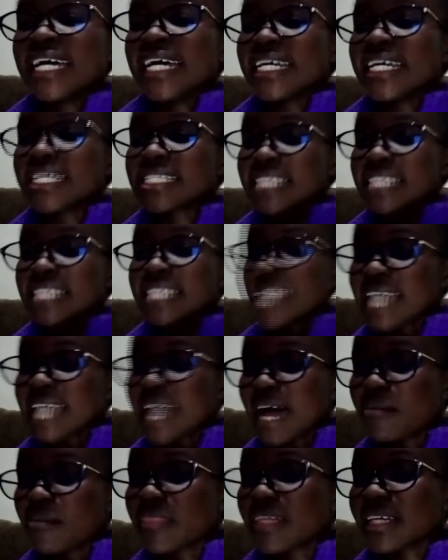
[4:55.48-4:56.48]
It's a
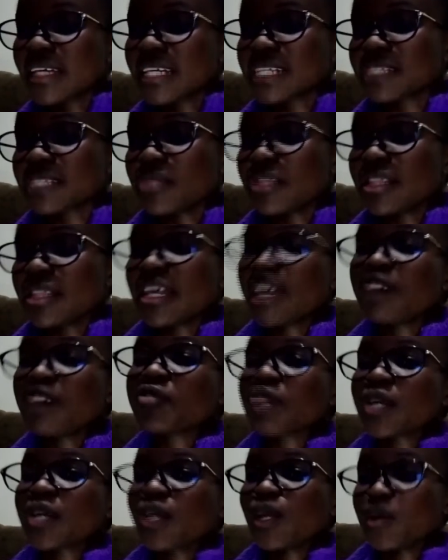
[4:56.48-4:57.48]
term that has been there
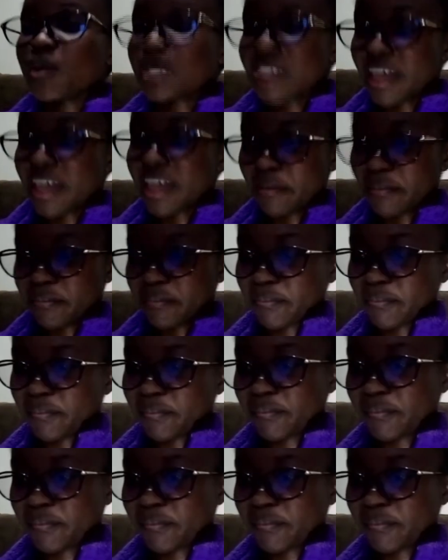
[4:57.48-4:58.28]
for a long time.